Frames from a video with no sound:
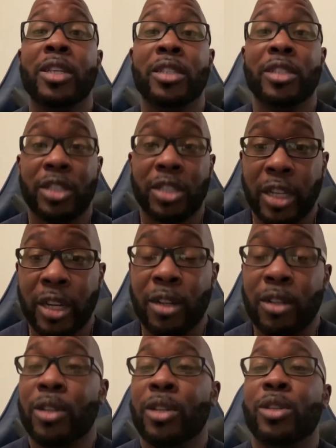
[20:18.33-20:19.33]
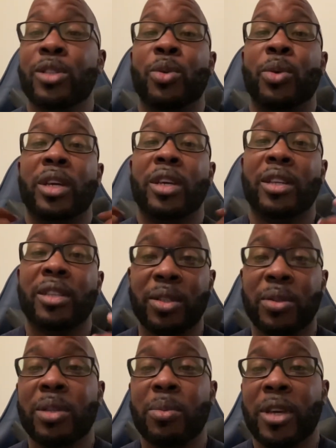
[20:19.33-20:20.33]
share, so we can continue
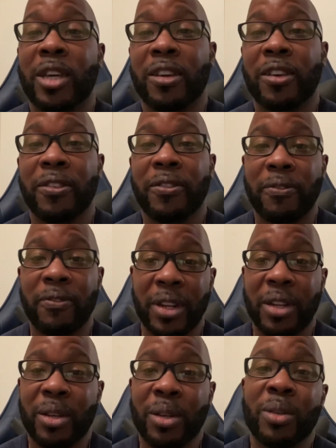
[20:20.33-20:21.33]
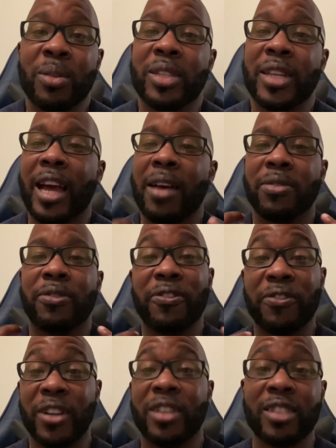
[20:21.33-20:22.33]
to make videos and have some
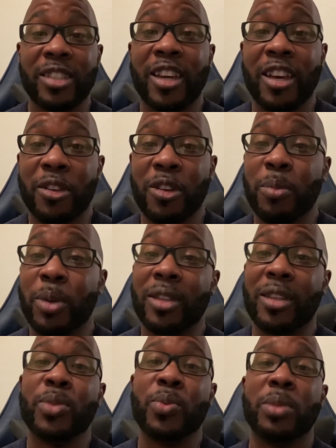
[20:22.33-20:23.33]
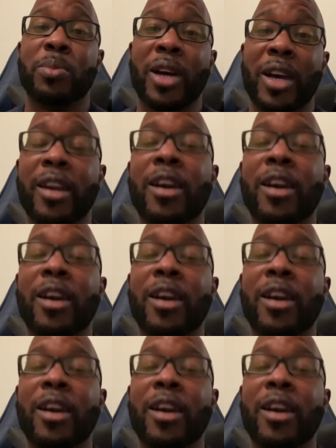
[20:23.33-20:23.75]
fun together. But this was my